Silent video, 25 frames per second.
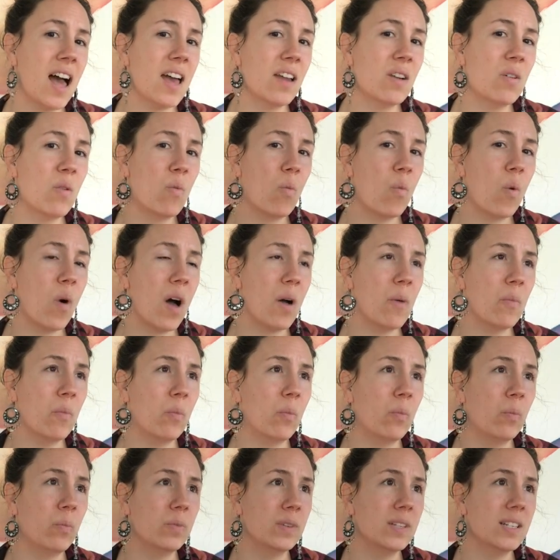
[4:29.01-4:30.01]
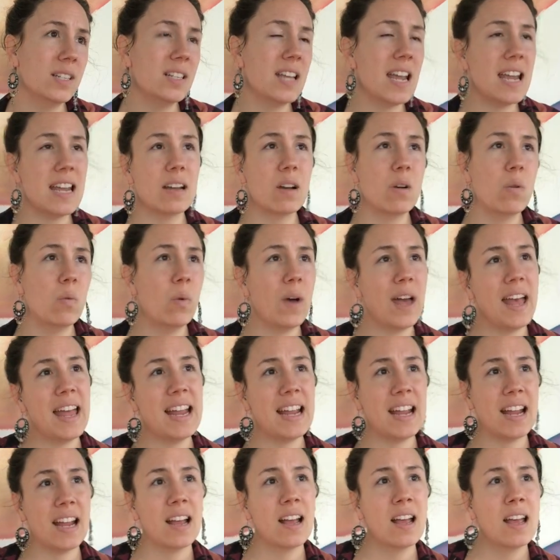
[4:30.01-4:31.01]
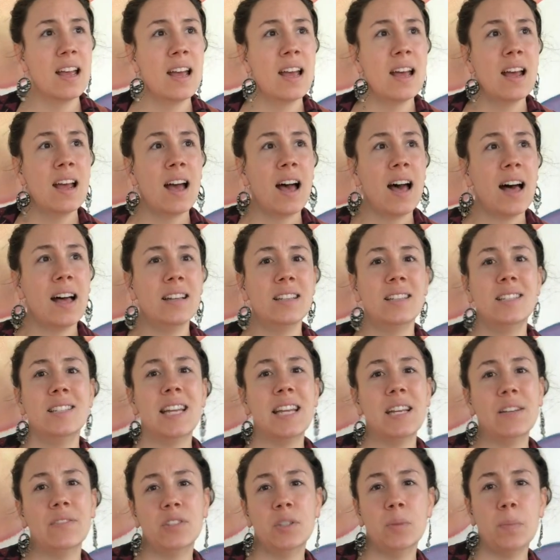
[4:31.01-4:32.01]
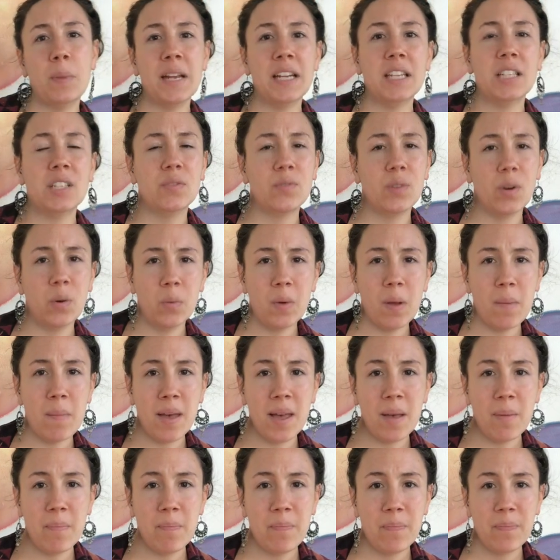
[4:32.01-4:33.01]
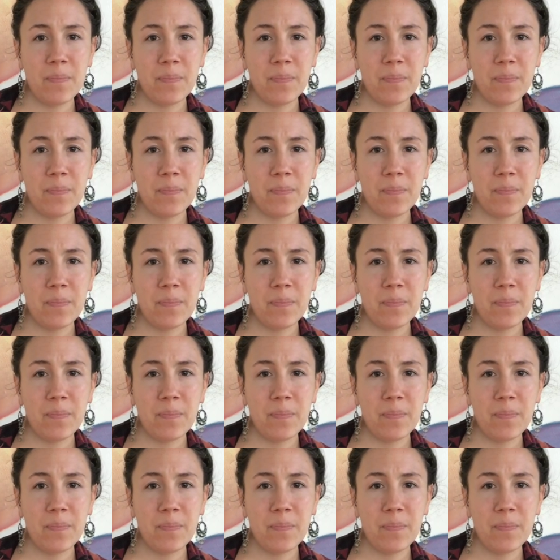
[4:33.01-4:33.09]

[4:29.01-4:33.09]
I don't want to take away a safe space for women.